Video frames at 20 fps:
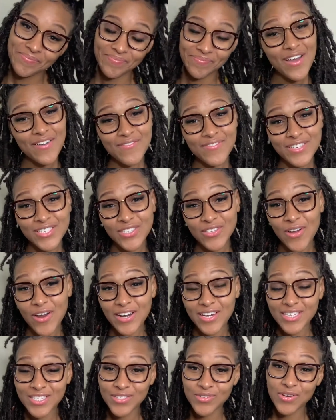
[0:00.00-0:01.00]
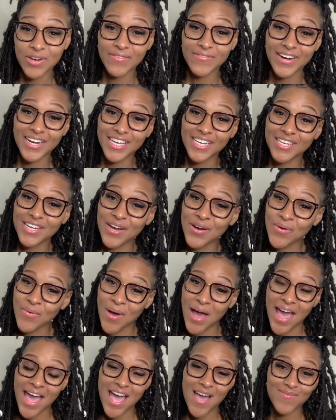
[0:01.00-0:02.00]
For starters, you already know
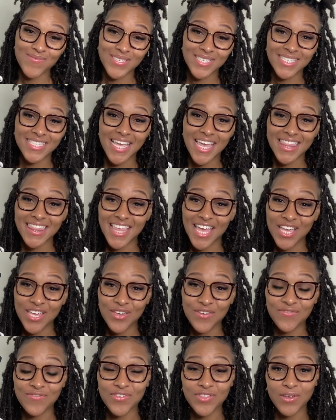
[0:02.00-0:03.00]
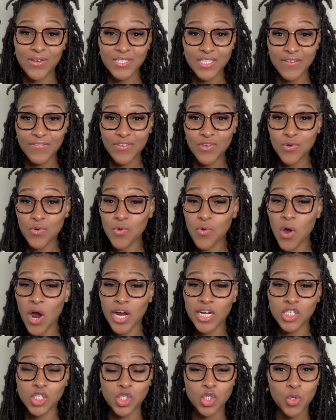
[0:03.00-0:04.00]
I have to say thank you for those of you who
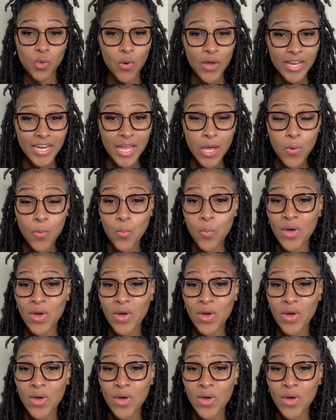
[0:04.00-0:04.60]
are joining,